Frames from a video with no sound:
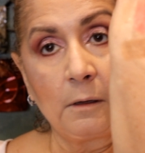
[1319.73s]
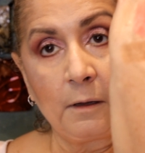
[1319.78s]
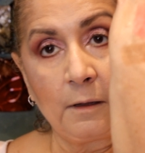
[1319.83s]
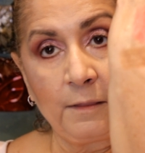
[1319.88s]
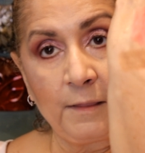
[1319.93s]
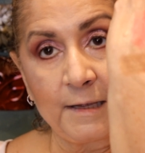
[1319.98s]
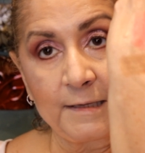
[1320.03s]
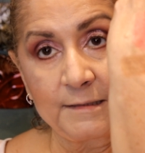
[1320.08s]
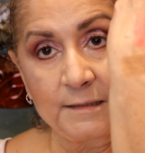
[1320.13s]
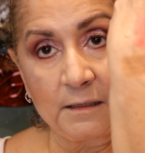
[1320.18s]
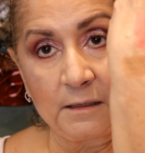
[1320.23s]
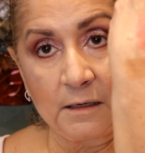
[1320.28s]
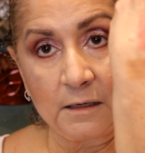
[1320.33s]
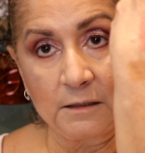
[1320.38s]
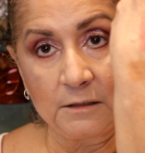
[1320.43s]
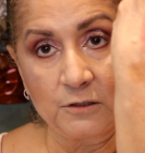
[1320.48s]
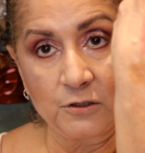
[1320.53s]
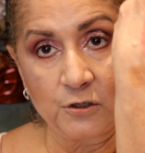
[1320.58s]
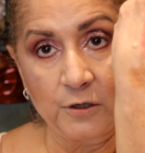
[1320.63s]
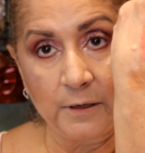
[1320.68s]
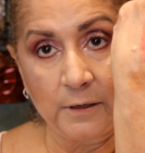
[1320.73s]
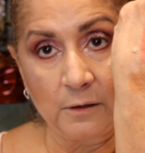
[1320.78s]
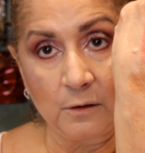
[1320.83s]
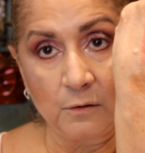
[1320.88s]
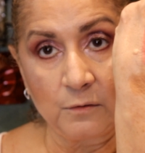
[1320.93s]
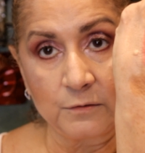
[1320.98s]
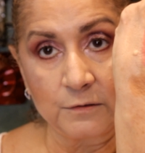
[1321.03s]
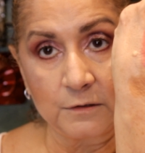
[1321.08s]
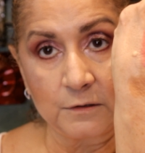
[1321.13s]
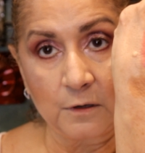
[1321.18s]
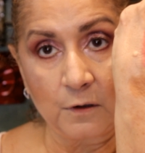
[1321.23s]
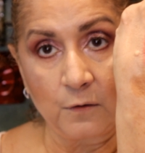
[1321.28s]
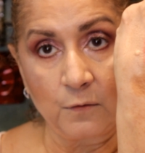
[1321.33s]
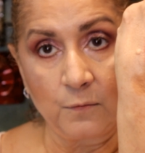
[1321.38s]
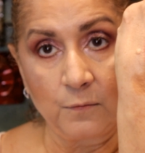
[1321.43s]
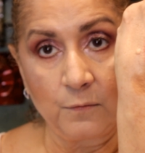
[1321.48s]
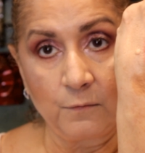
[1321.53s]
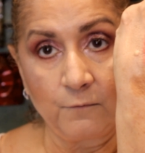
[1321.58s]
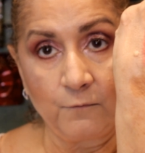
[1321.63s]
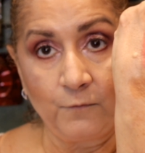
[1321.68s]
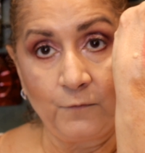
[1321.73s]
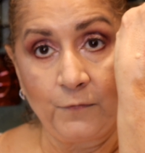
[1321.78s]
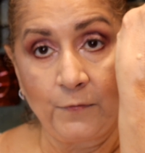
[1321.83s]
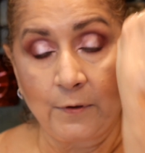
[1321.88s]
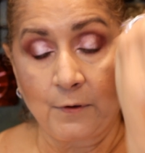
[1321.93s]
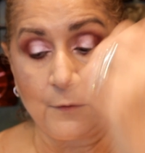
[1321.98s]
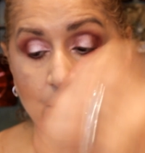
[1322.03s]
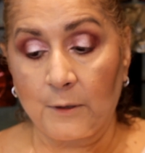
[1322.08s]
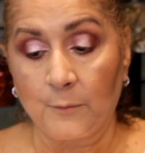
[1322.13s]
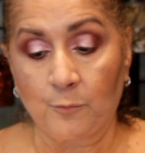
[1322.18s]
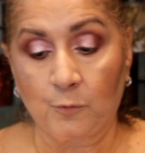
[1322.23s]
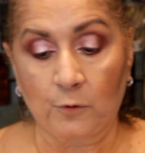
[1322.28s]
And that's a nice shade also. Very